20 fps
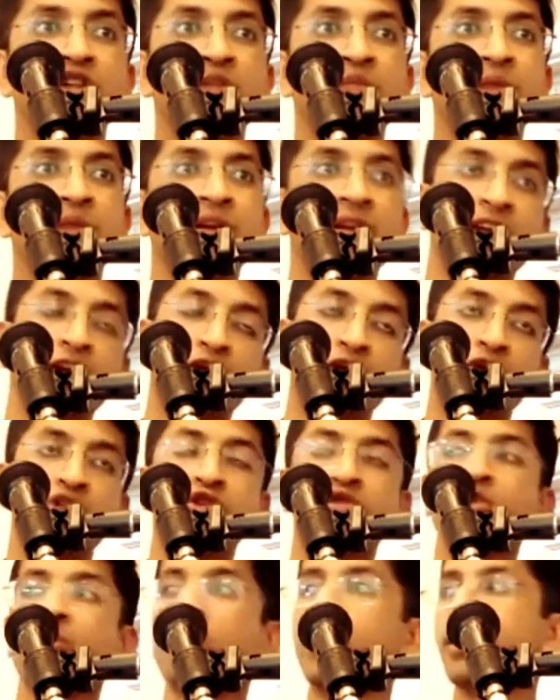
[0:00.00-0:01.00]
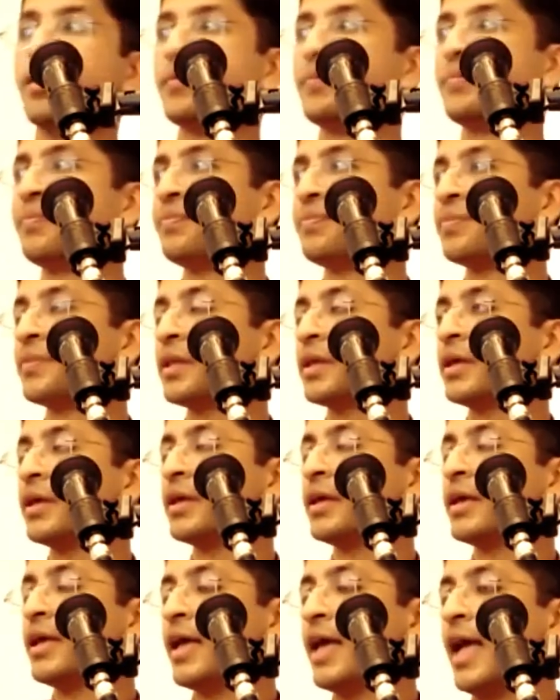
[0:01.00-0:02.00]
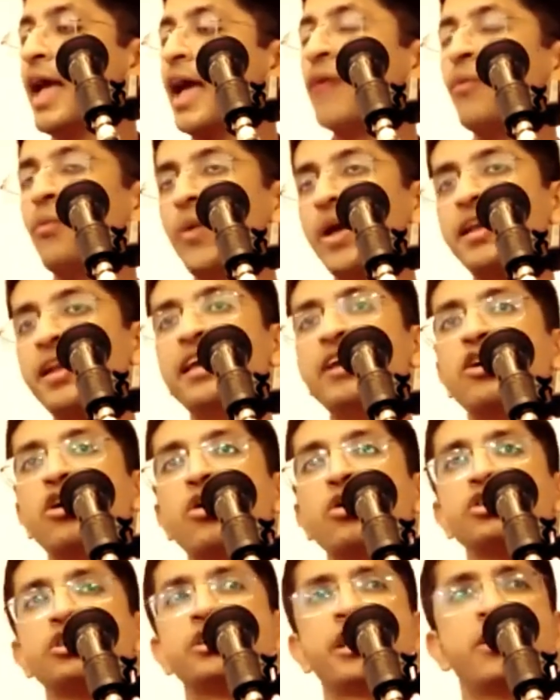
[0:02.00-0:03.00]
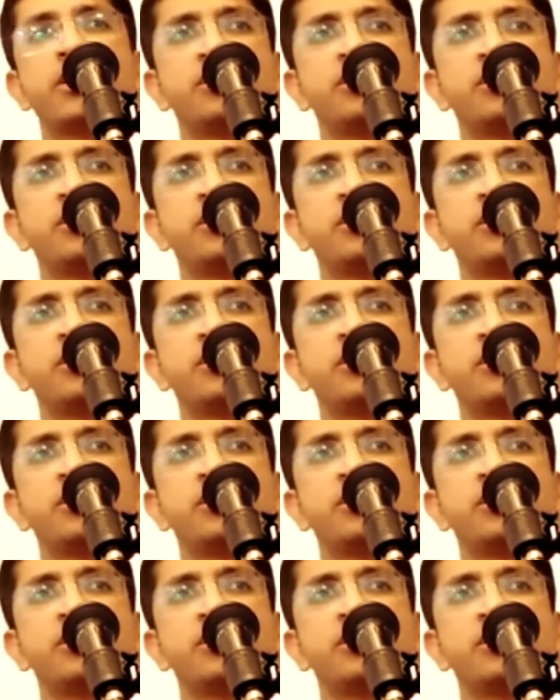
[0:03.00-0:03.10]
Chowpatty, he goes to Goa. And when he goes there,